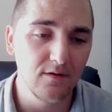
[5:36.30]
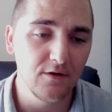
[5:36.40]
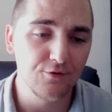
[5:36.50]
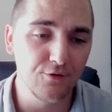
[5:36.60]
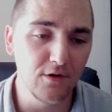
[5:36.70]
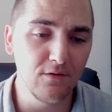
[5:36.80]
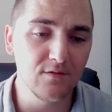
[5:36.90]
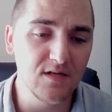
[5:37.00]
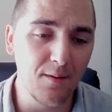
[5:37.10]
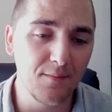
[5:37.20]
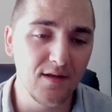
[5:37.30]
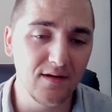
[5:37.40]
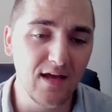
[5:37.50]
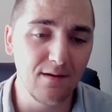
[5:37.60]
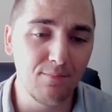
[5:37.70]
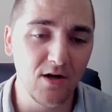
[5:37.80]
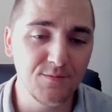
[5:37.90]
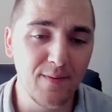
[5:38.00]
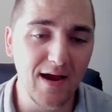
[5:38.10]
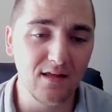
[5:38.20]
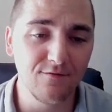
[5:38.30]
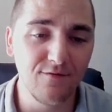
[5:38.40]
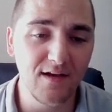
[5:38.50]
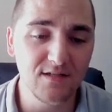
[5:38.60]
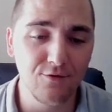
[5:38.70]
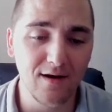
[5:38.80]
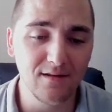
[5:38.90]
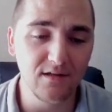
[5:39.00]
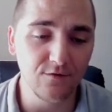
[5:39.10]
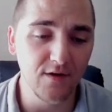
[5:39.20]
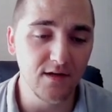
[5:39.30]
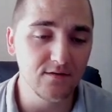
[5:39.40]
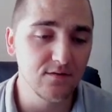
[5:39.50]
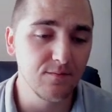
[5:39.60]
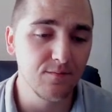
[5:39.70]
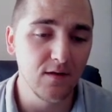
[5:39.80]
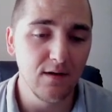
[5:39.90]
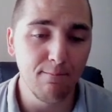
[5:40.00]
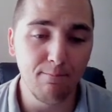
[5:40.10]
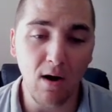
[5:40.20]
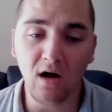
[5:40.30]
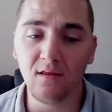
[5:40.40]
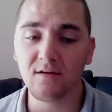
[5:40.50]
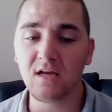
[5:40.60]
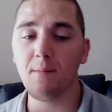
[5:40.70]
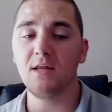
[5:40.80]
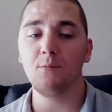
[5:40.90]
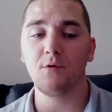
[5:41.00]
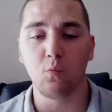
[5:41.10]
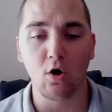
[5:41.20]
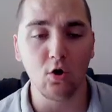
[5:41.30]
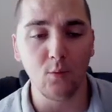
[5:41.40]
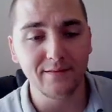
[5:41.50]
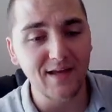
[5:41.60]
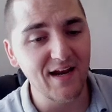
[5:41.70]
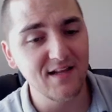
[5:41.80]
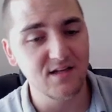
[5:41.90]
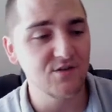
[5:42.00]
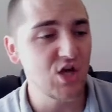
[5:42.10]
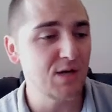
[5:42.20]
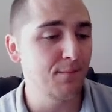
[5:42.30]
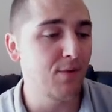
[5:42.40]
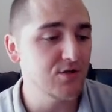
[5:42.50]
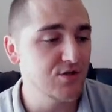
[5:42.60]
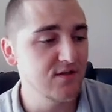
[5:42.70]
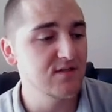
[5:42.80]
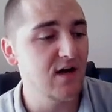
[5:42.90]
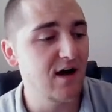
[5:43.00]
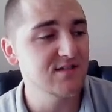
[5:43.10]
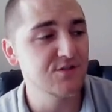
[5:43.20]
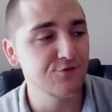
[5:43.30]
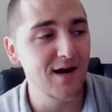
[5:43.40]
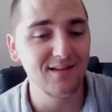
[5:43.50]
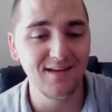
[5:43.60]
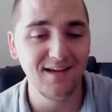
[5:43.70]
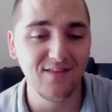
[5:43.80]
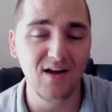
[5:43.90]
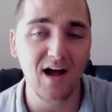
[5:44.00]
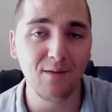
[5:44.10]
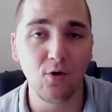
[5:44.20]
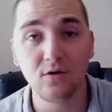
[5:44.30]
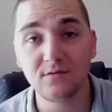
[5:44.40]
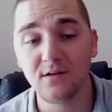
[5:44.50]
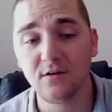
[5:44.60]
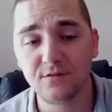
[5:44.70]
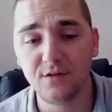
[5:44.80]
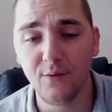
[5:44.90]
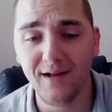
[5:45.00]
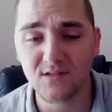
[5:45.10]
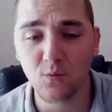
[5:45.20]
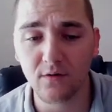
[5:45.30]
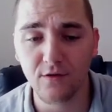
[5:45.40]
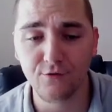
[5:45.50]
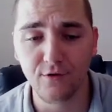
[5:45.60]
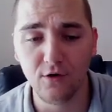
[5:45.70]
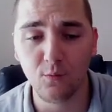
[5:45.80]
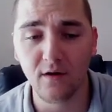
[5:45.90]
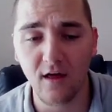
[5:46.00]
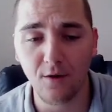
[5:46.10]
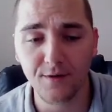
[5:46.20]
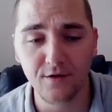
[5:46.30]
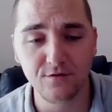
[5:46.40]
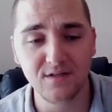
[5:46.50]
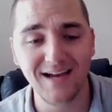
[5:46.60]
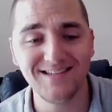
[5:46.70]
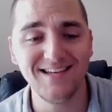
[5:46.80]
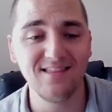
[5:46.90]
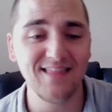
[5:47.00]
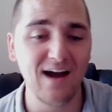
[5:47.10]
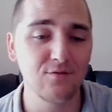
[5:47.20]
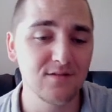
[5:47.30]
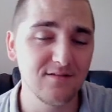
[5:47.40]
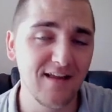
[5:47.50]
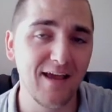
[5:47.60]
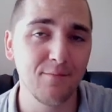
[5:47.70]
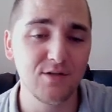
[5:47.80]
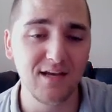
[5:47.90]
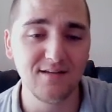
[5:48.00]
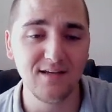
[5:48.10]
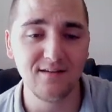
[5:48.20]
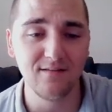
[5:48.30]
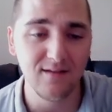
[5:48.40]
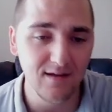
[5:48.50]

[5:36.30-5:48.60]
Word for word: Dragoons coming in, getting punched back in the face, directly in the face. Balin coming in with Whirlwind, ladies and gentlemen, punching these guys directly in the eyeballs here. Two hits, one to the Dragoon, one of the Halberdiers, 19,000 damage, 18